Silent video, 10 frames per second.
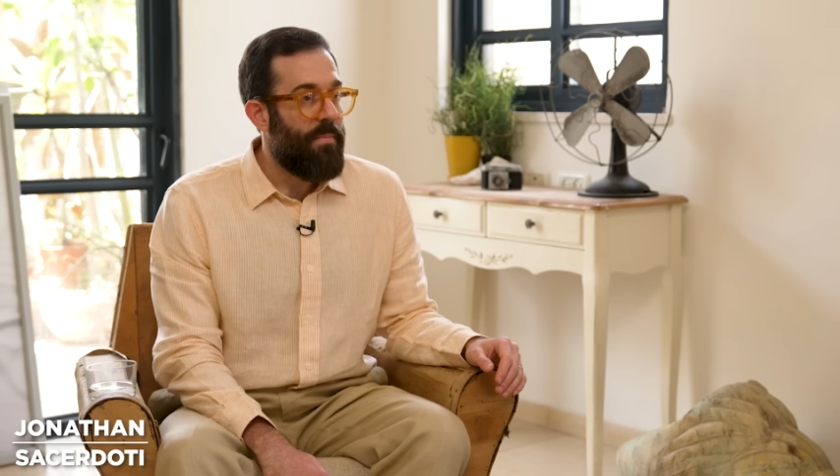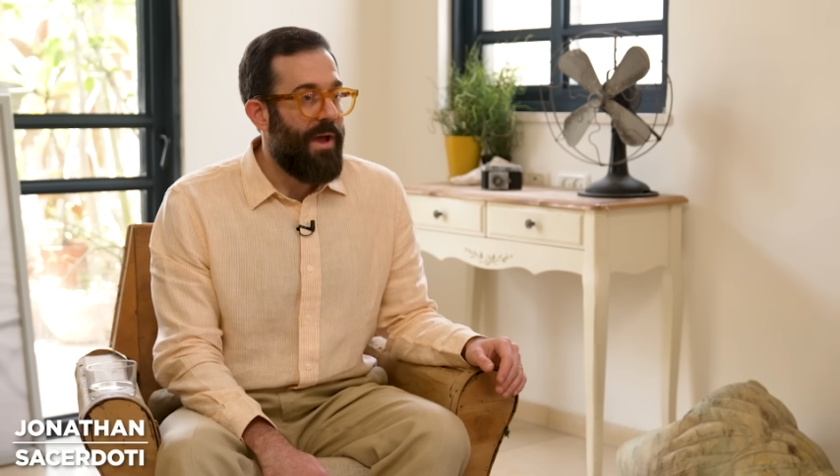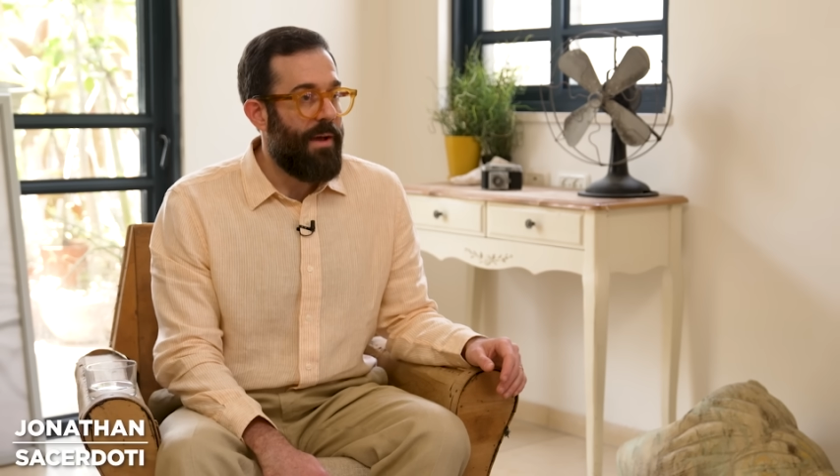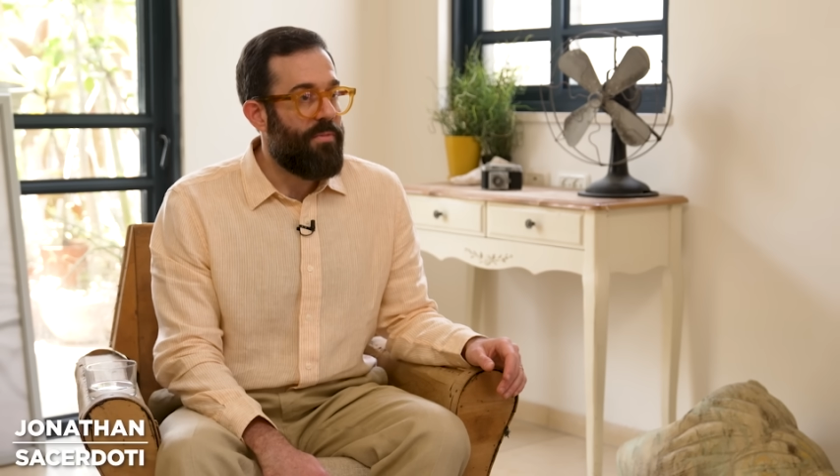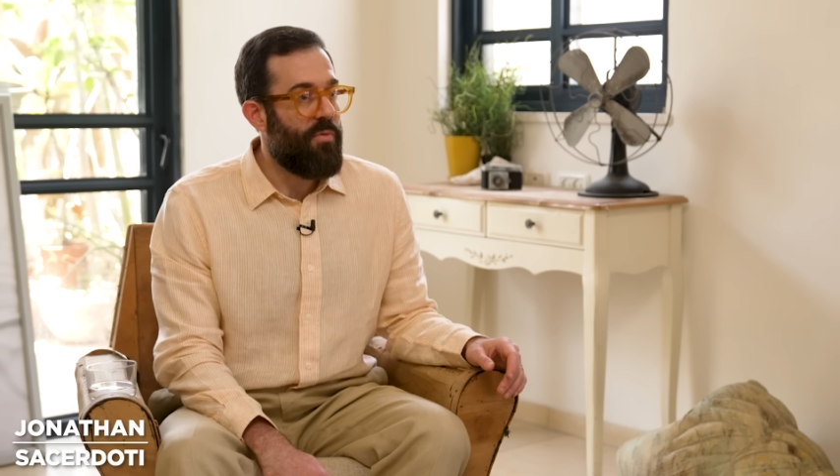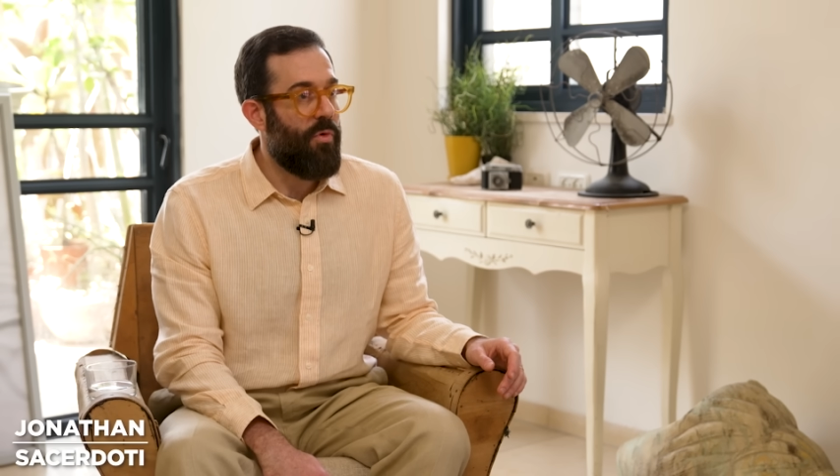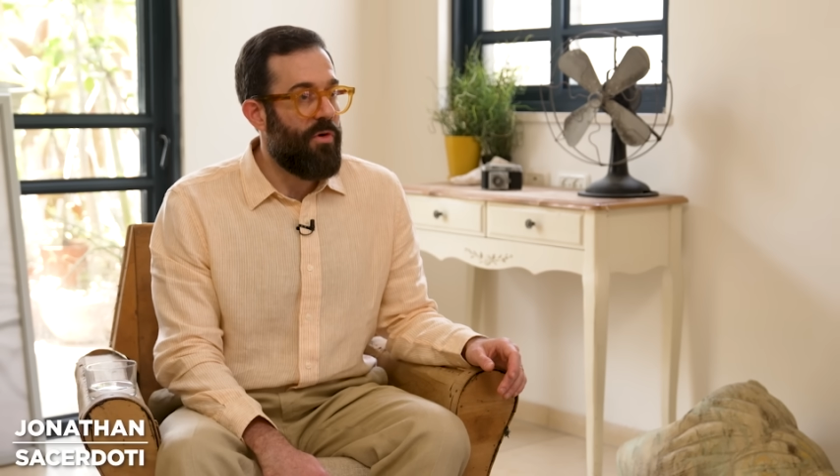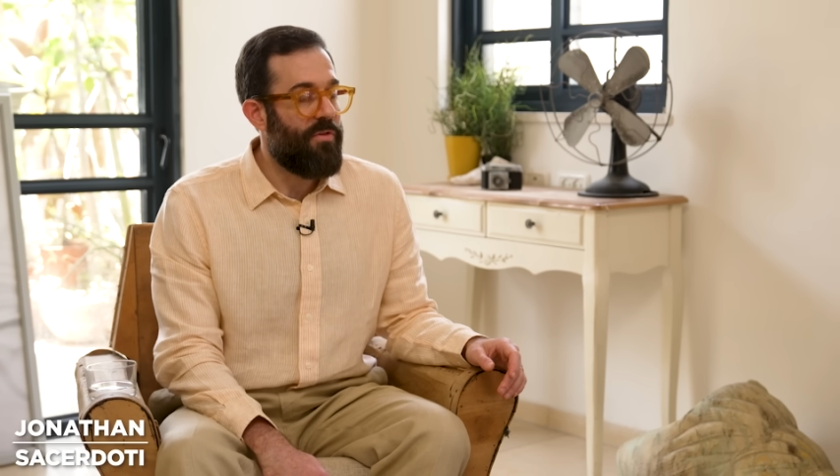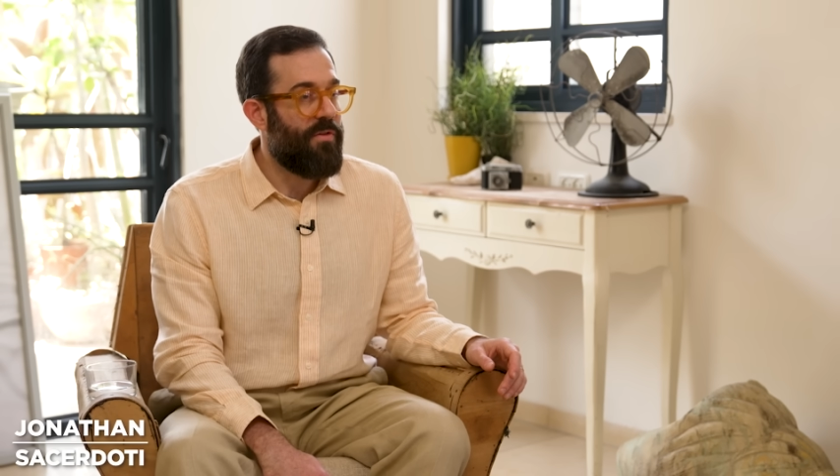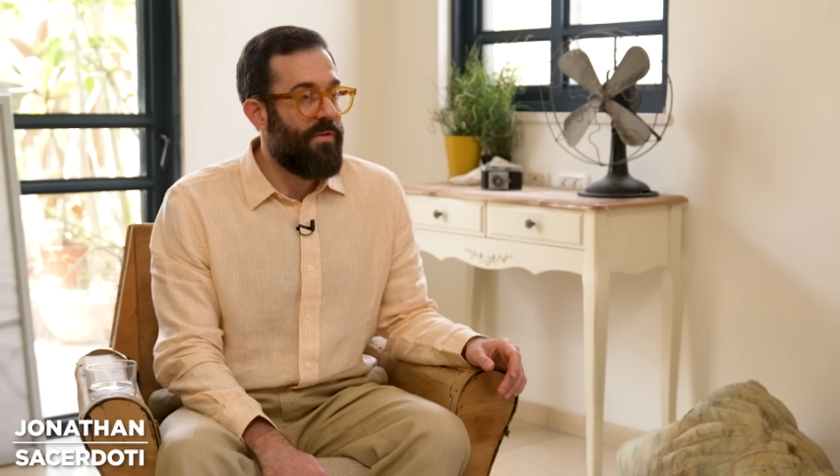perhaps
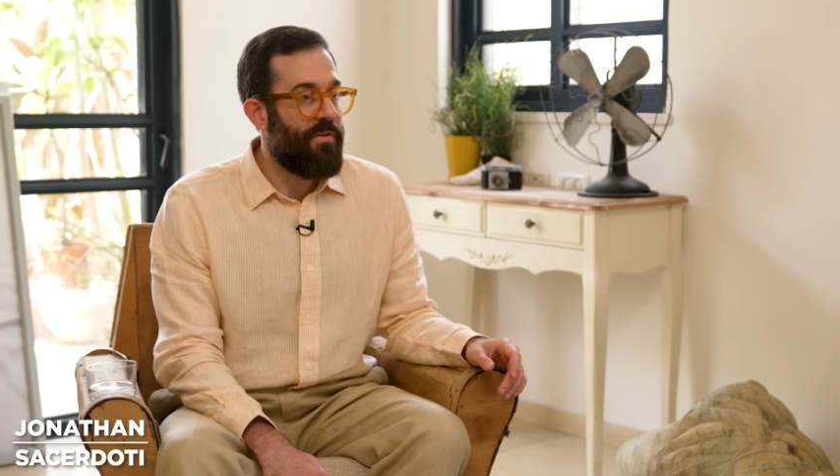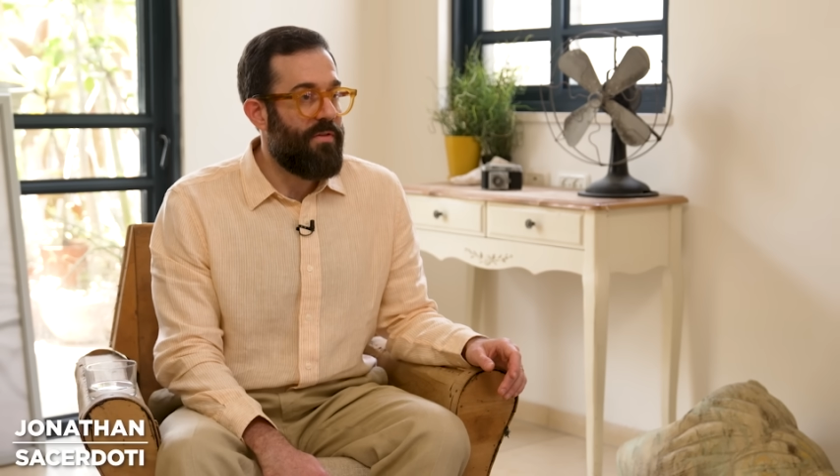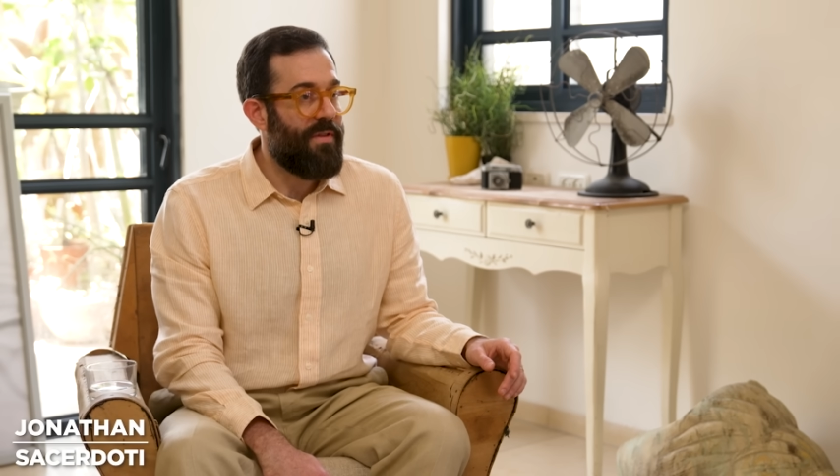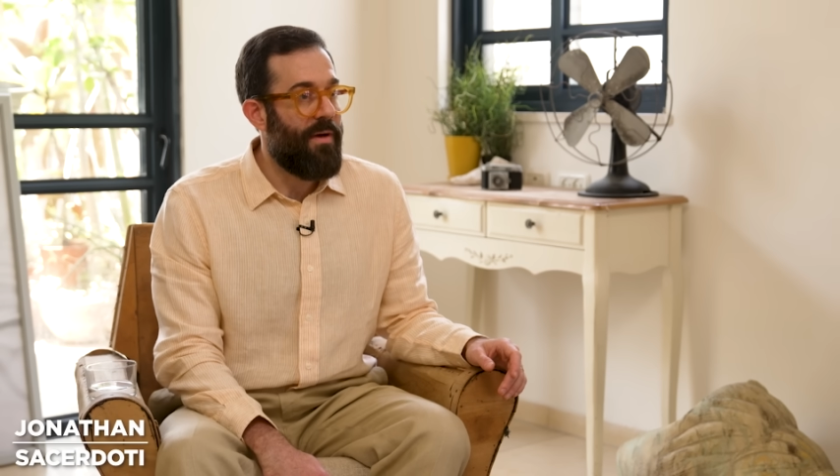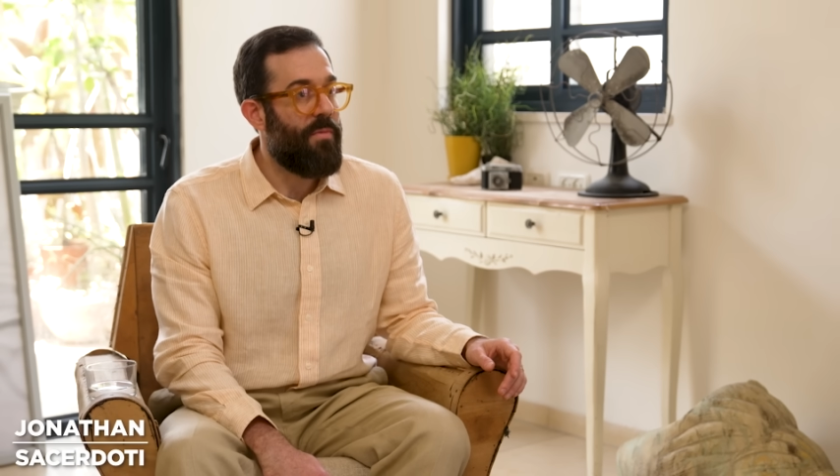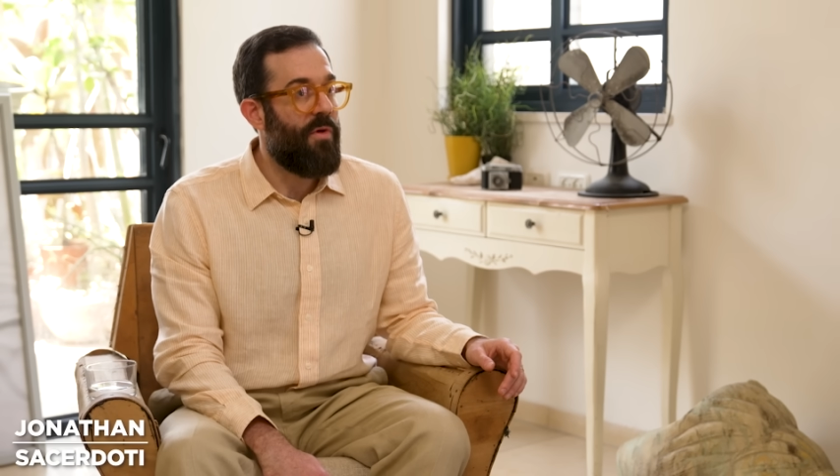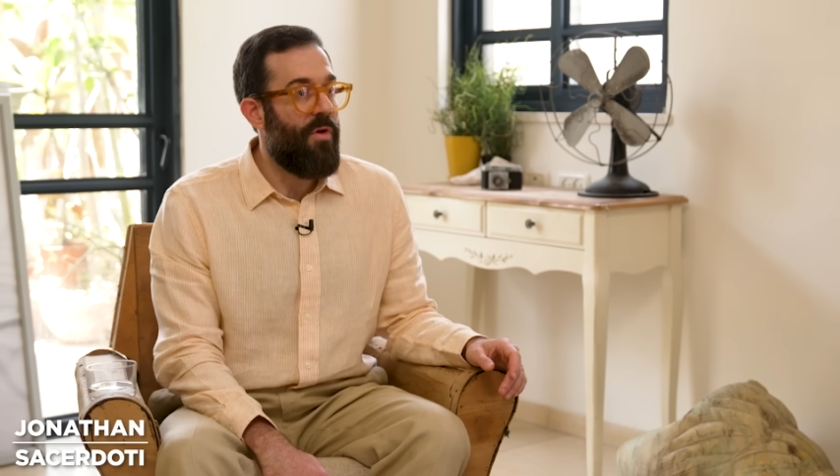what some